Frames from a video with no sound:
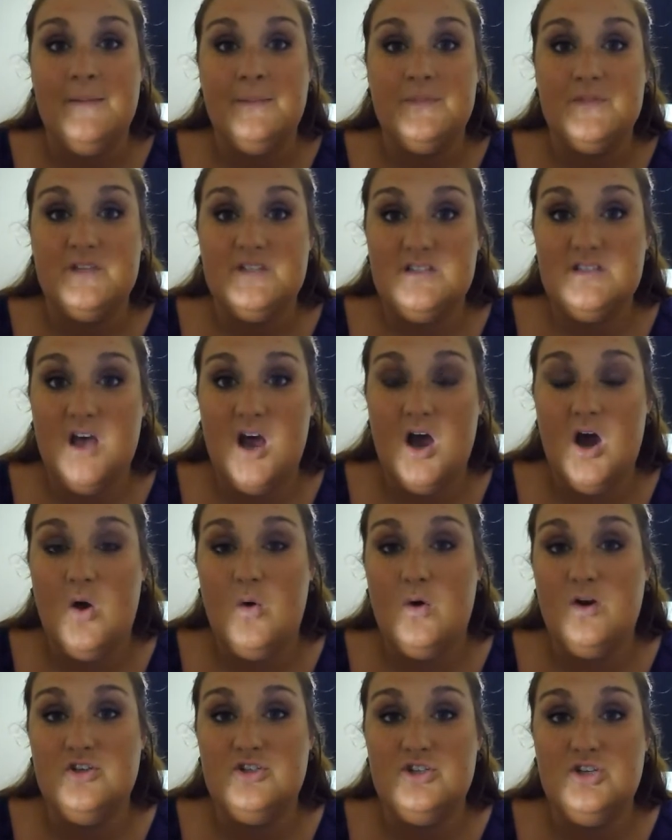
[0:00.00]

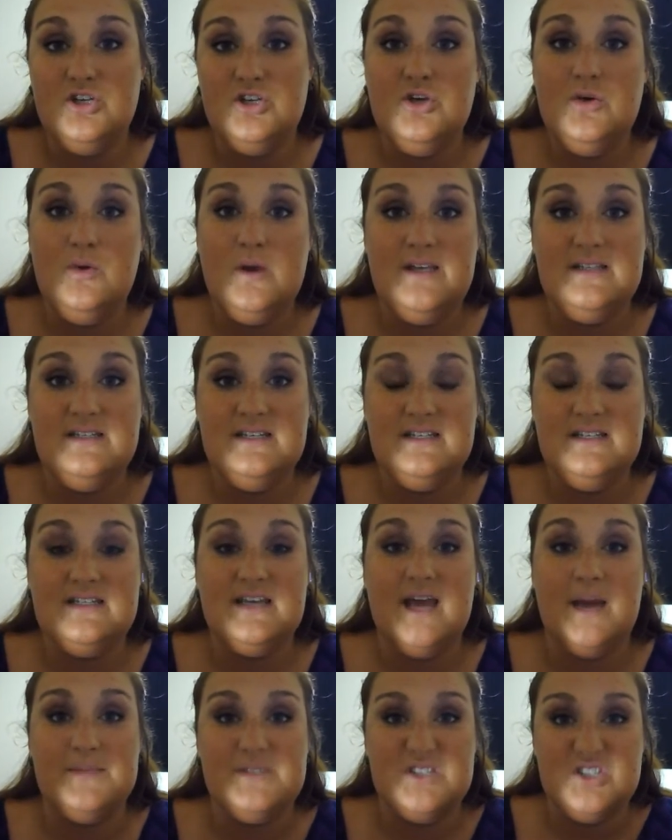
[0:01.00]
So 2 easy
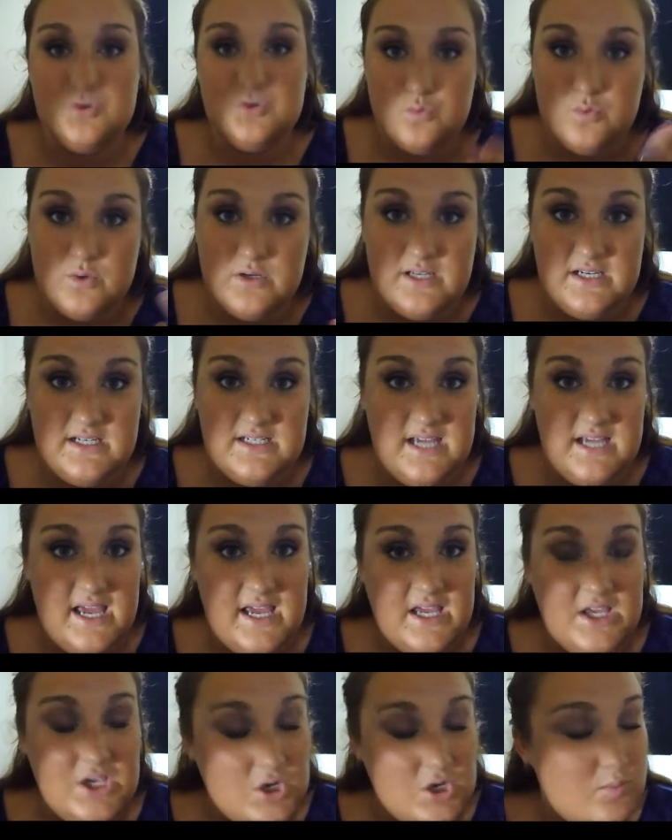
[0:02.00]
steps to really
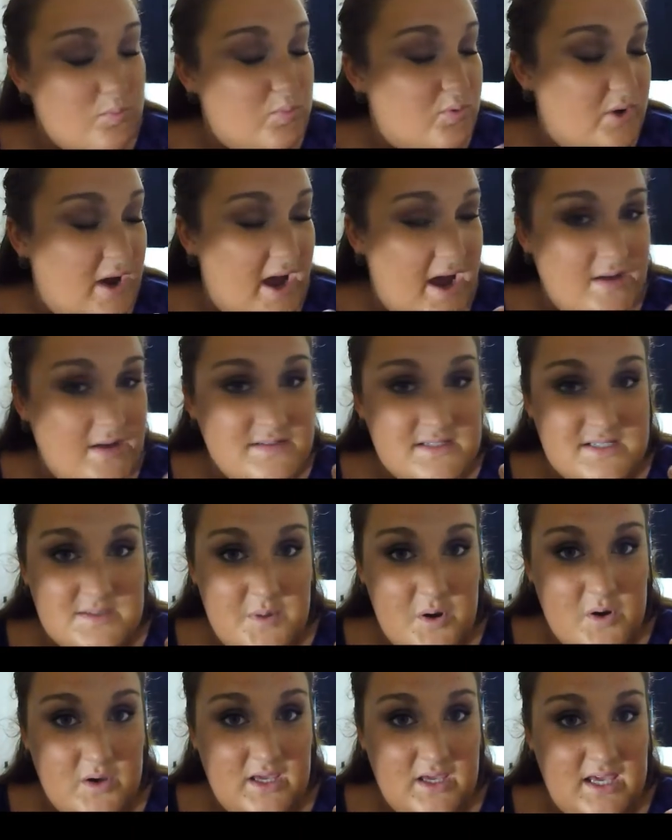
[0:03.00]
take your brown
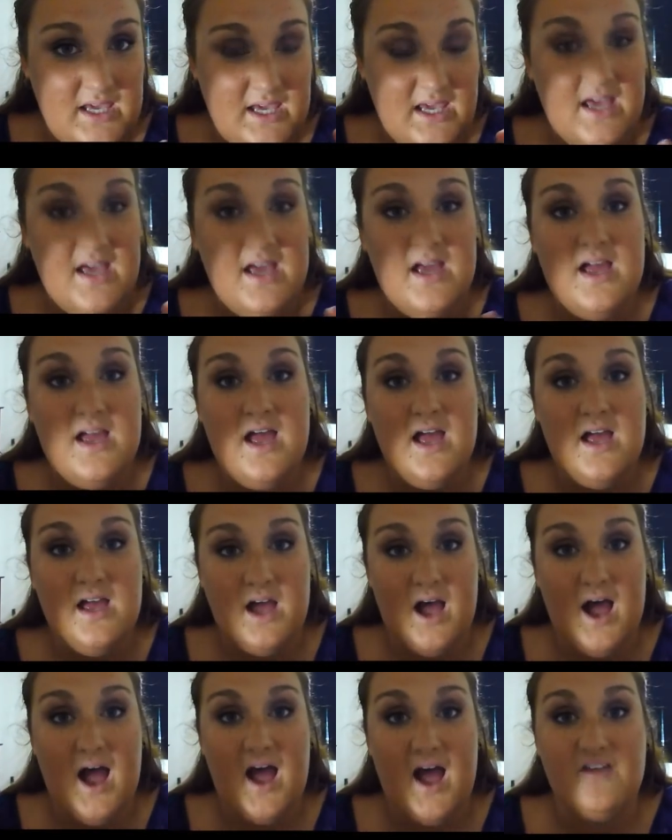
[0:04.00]
smoky
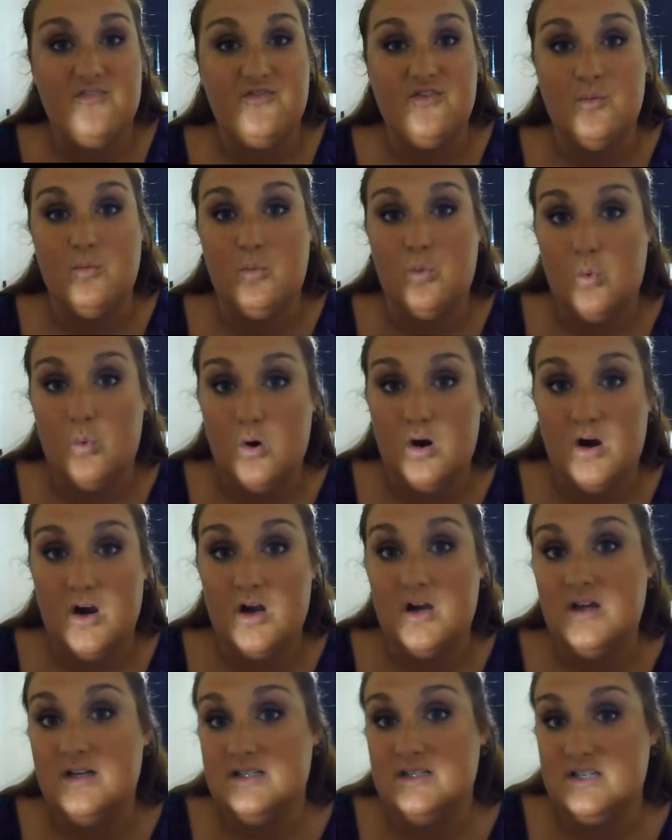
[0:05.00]
eye from
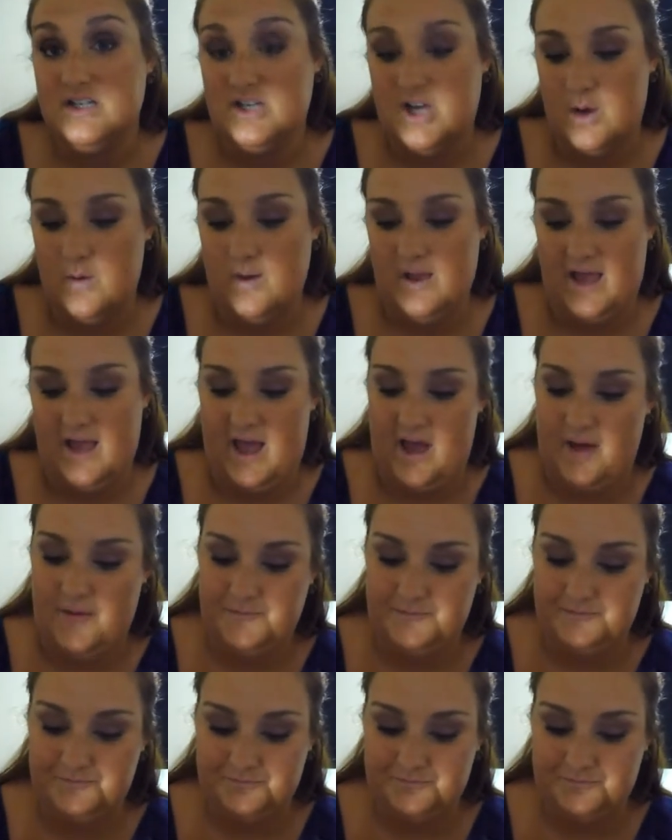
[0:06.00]
work to going out.